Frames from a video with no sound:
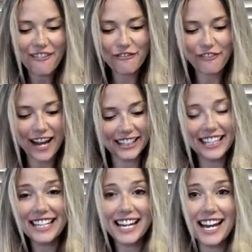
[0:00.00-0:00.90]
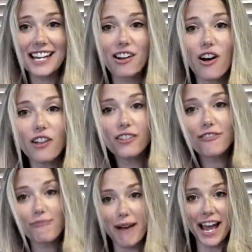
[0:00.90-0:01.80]
finally got all
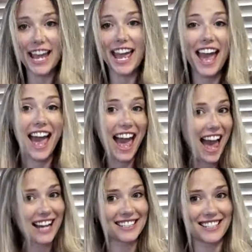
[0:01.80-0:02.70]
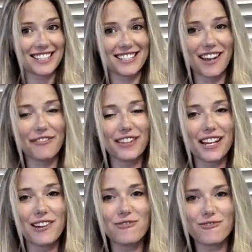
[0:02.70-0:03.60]
of my ACTA stuff
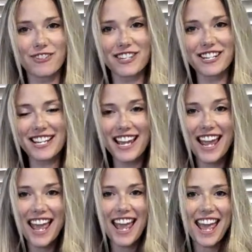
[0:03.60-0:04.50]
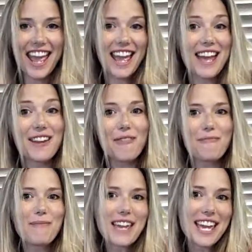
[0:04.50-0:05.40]
that I ordered,
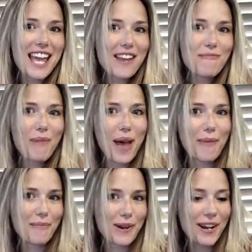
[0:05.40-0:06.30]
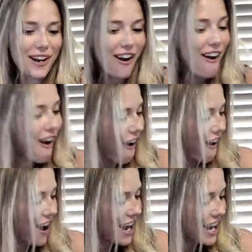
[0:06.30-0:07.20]
and me and Pepper
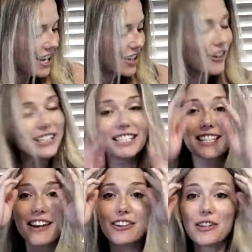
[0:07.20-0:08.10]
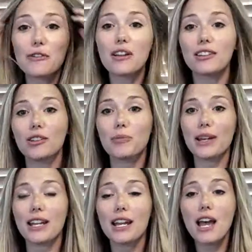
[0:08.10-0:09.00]
are going to tell you a little bit